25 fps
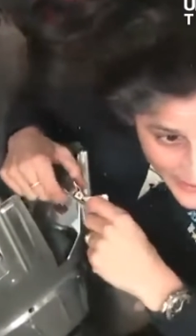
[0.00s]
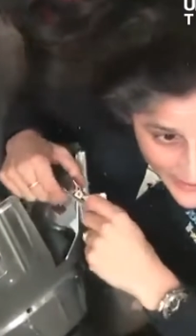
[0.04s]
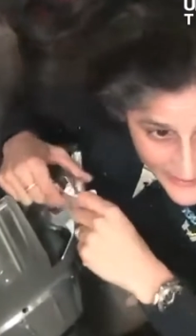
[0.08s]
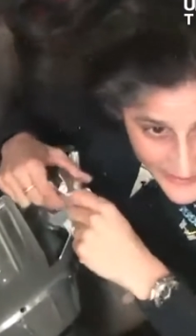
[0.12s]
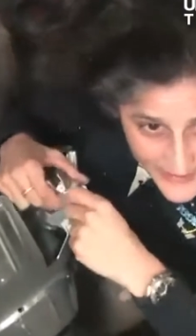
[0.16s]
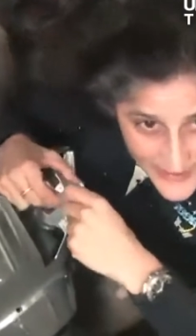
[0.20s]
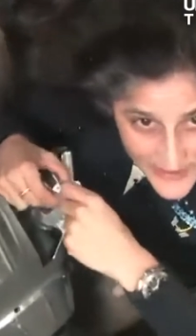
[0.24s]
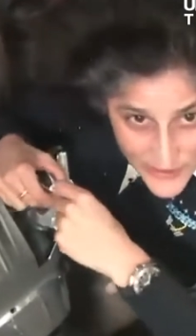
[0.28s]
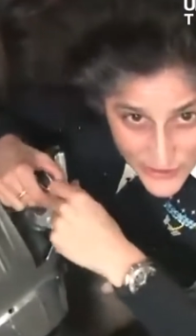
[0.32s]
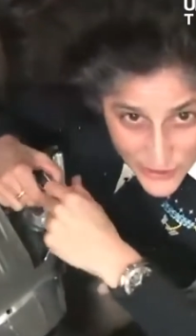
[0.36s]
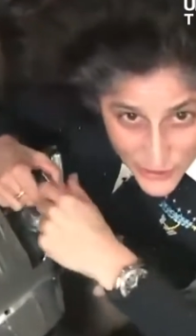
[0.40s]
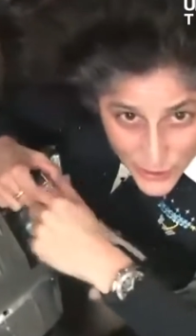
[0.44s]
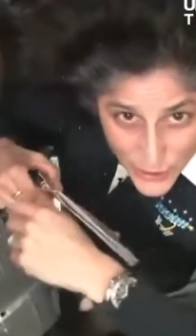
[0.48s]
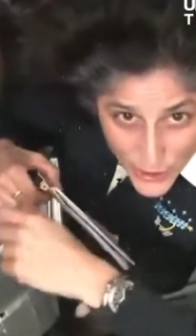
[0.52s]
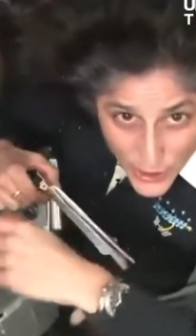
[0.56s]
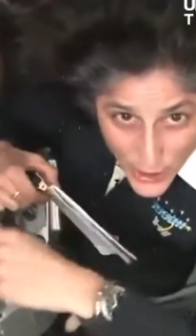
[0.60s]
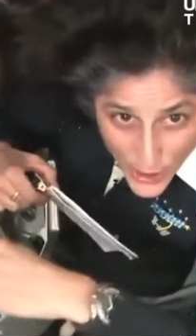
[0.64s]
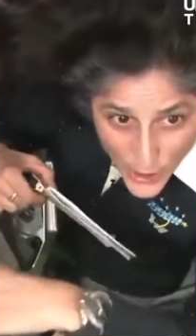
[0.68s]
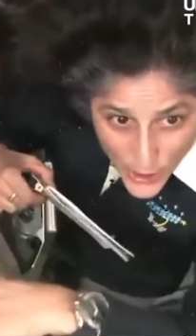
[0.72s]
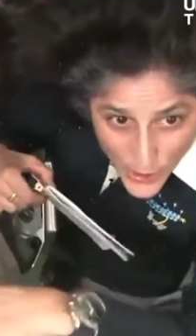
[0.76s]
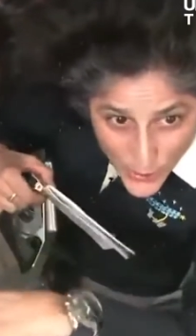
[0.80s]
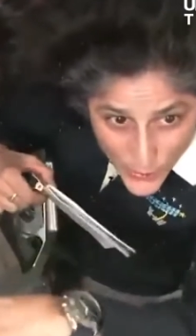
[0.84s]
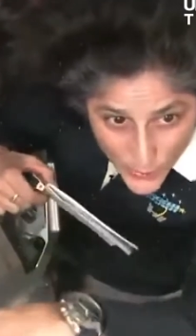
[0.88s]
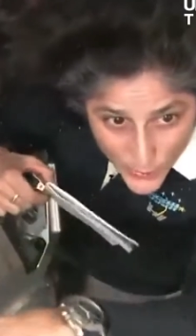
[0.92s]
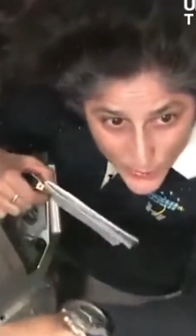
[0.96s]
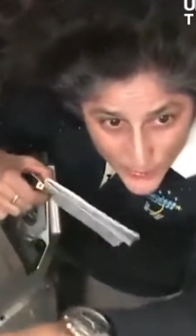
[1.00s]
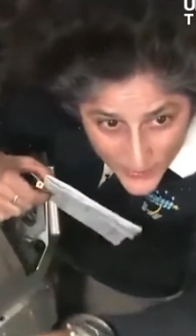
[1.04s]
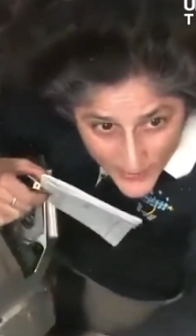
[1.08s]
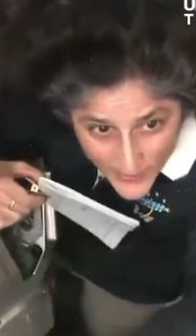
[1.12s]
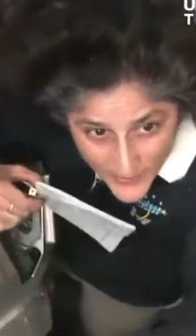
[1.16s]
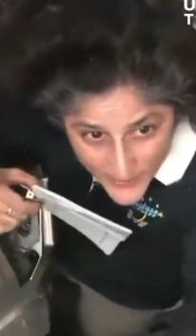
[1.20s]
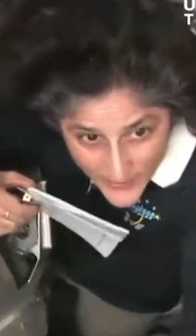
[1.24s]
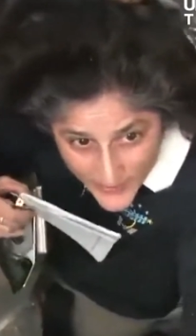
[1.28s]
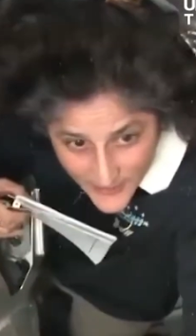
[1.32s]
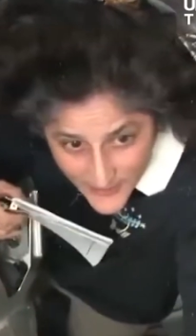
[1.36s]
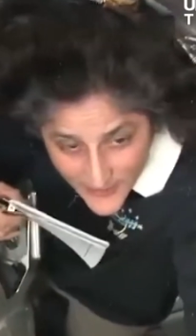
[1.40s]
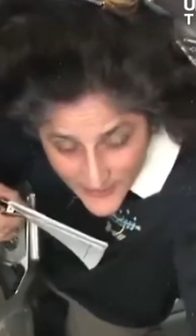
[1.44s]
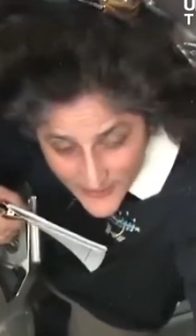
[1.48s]
this cone,
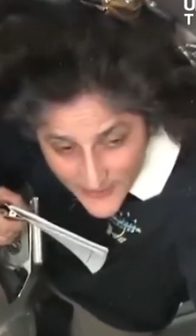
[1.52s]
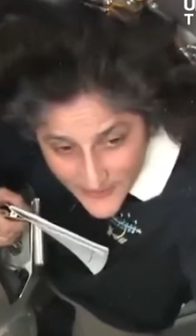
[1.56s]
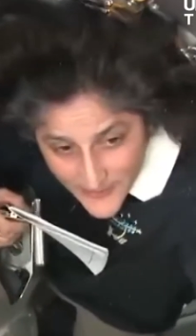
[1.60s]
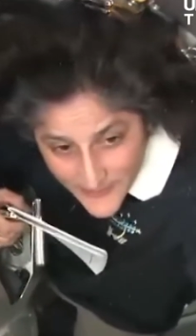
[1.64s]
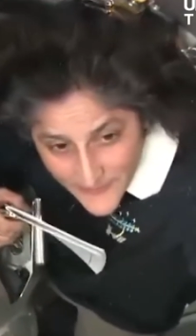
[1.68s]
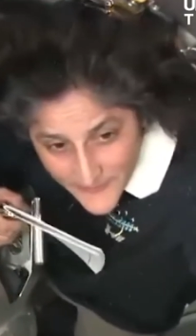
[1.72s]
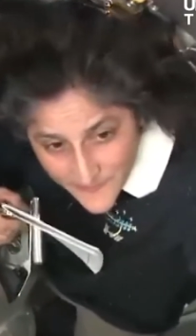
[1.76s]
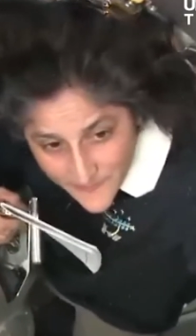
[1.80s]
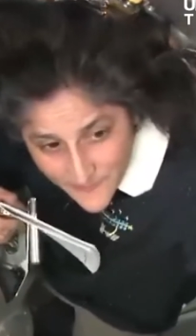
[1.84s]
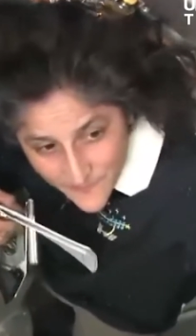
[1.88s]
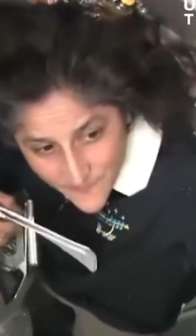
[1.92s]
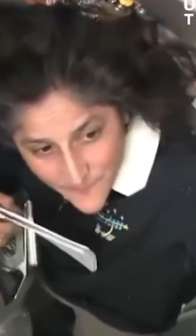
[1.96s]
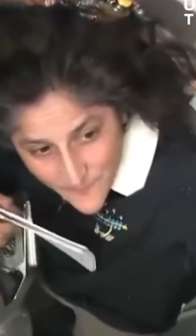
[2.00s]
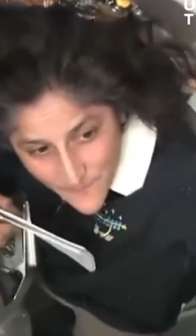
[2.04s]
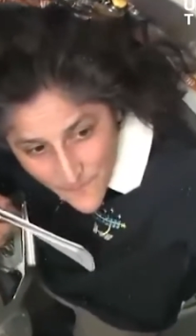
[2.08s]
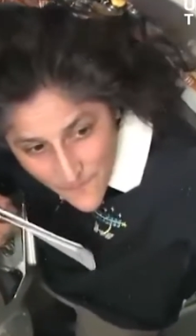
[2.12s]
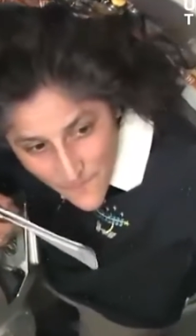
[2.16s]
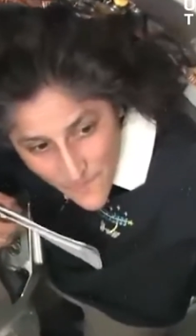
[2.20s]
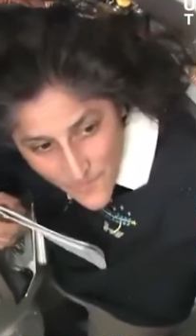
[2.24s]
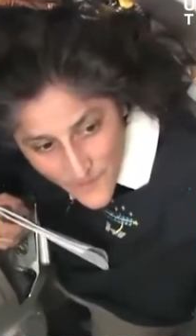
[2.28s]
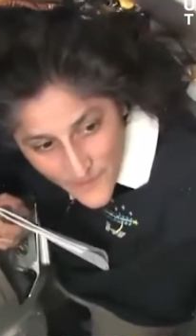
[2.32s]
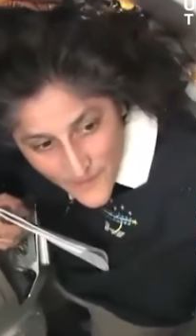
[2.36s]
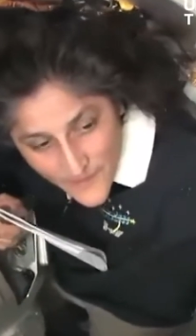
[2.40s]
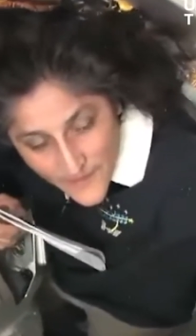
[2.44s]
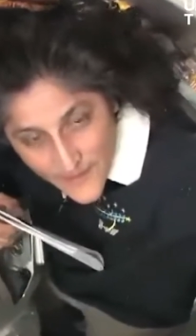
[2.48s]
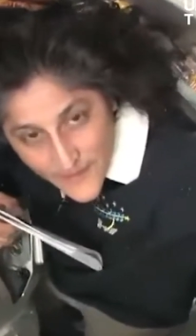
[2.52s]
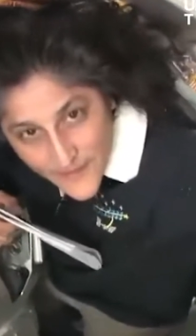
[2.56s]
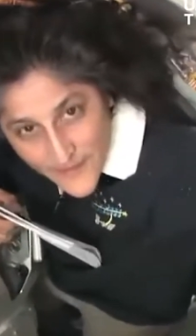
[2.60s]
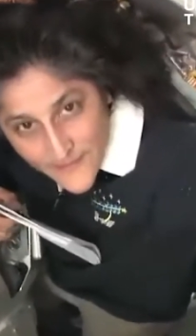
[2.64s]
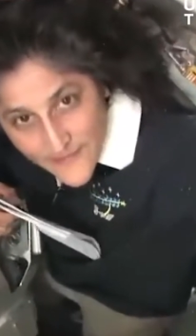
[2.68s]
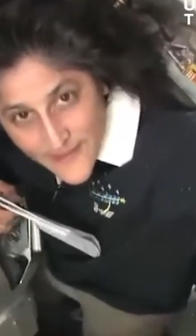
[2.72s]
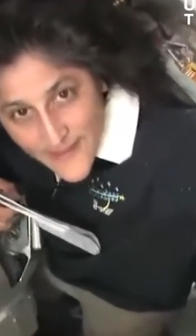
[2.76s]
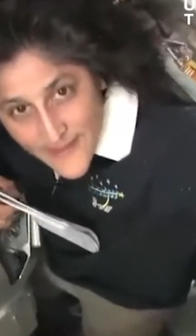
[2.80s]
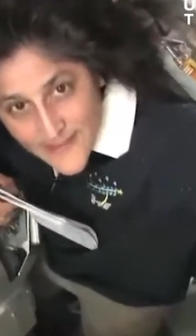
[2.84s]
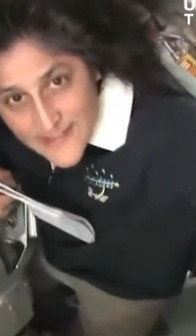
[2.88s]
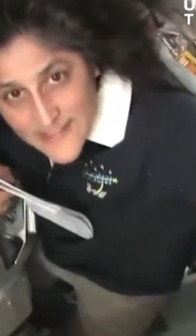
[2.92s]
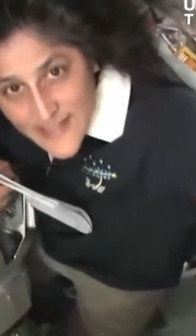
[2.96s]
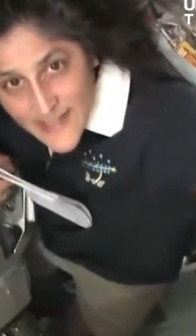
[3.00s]

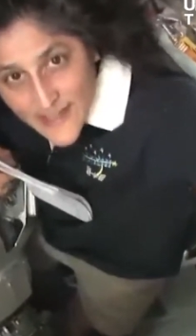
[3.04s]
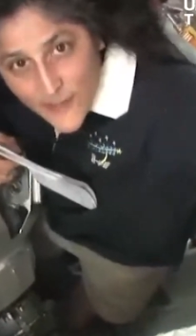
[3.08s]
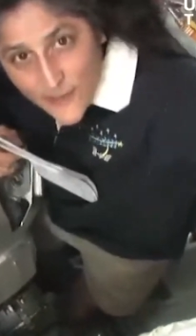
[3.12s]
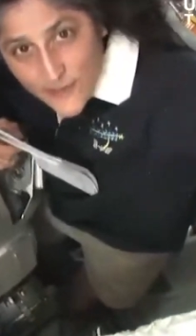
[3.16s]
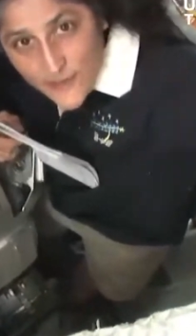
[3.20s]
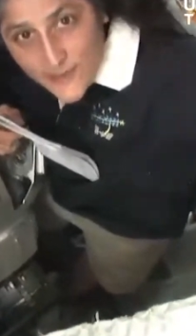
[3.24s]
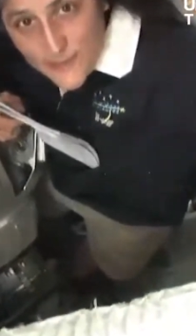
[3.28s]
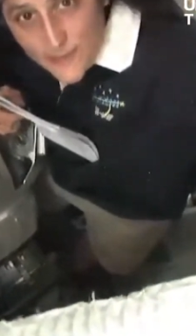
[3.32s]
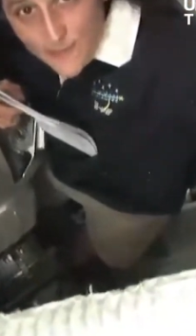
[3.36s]
and that's how the